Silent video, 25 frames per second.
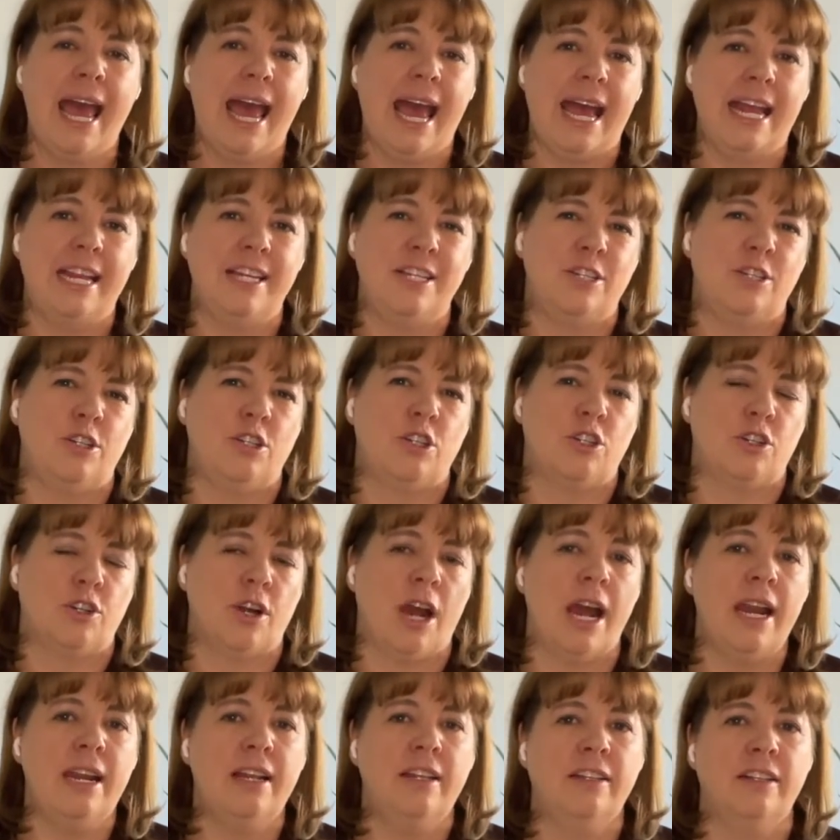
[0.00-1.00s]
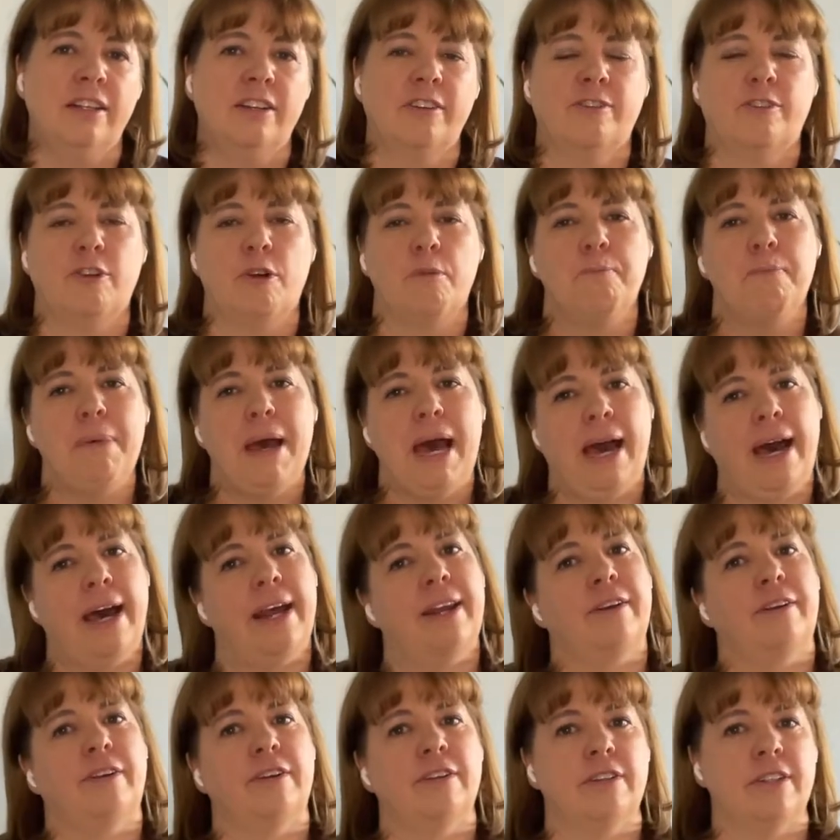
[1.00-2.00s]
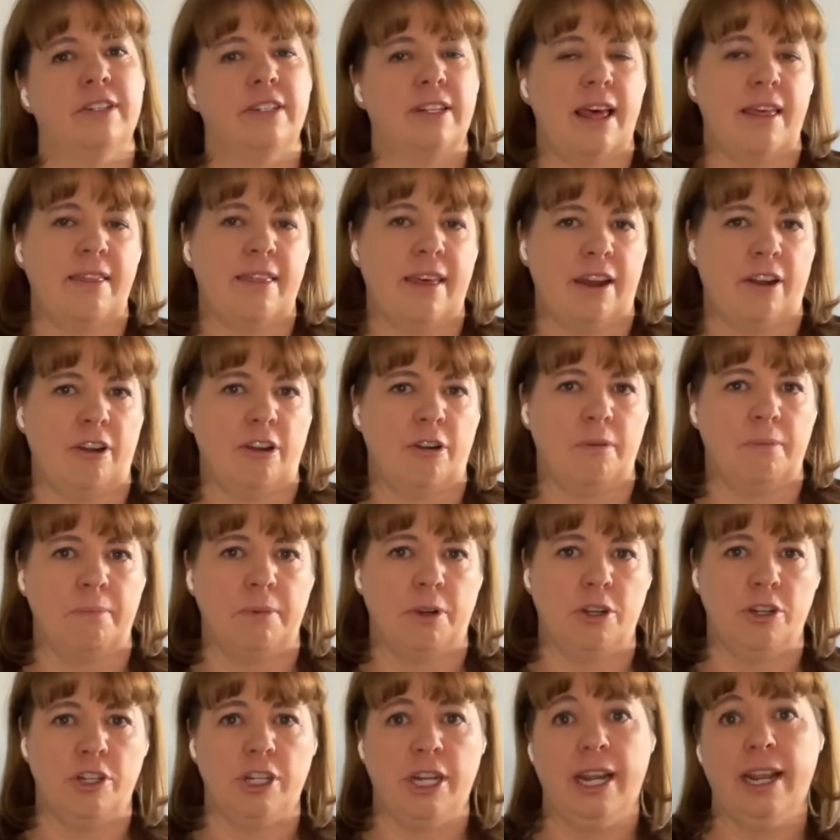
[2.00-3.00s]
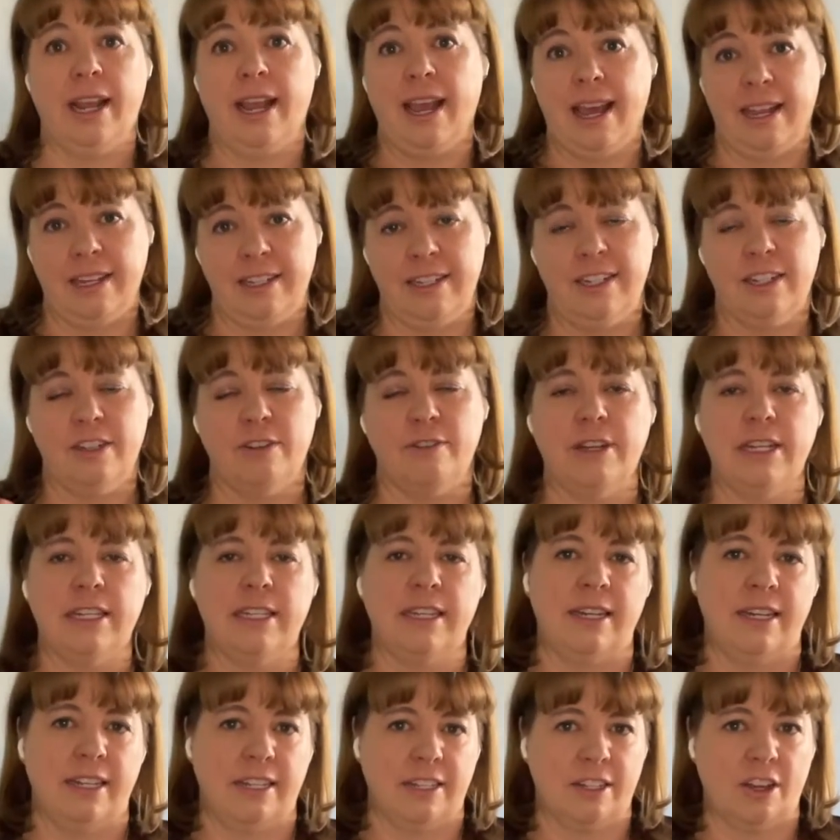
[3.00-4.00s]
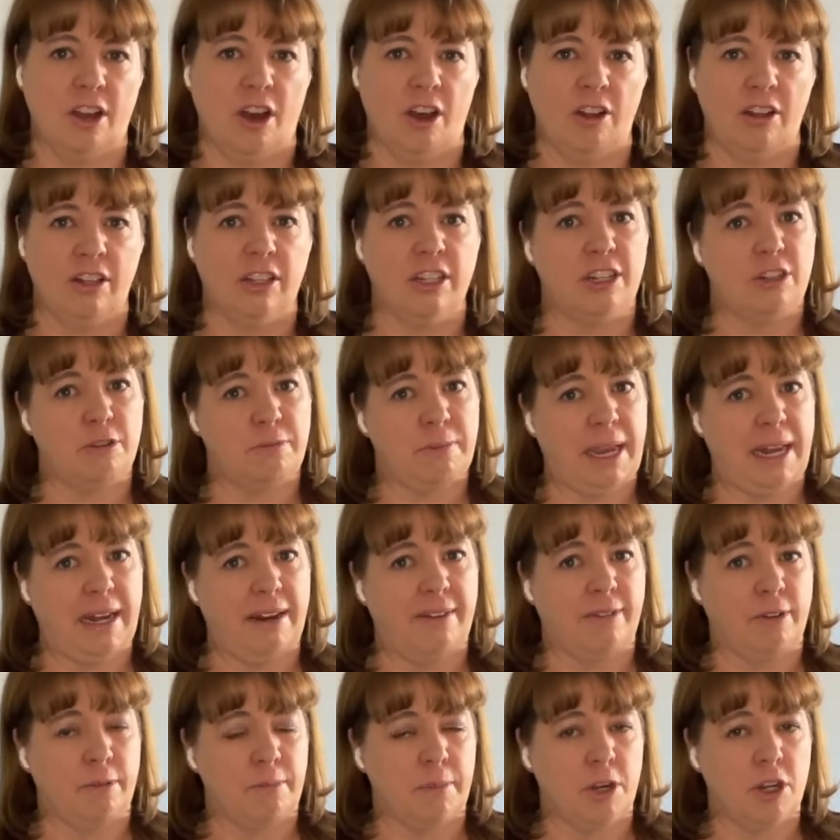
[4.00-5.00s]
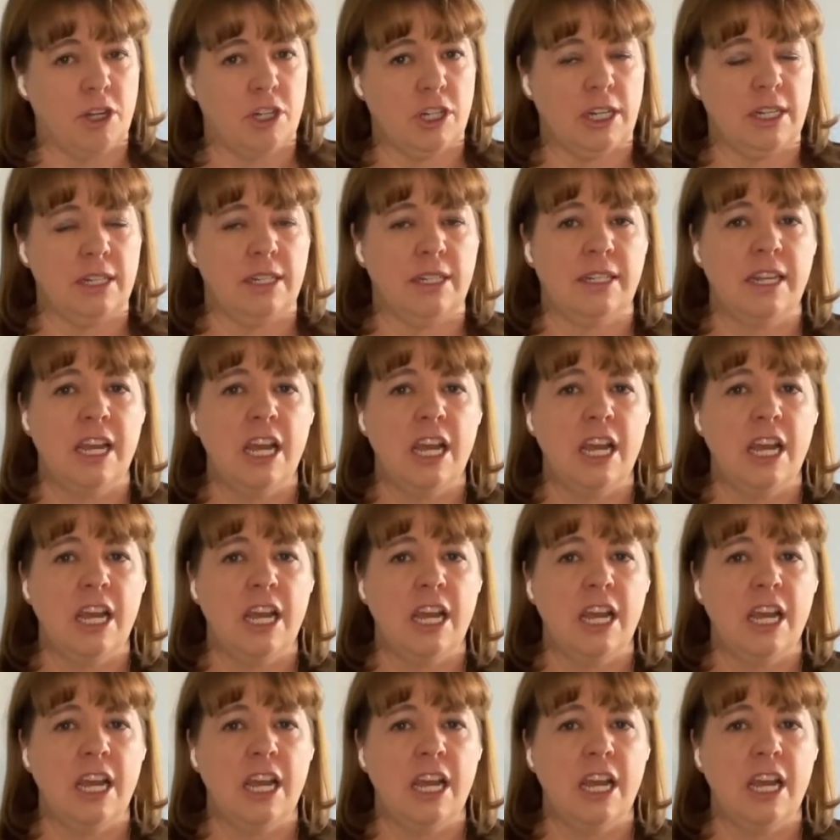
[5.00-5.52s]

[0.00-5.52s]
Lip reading: and to try to look for patterns that are emerging, hence the reason it's called the domain of emergence.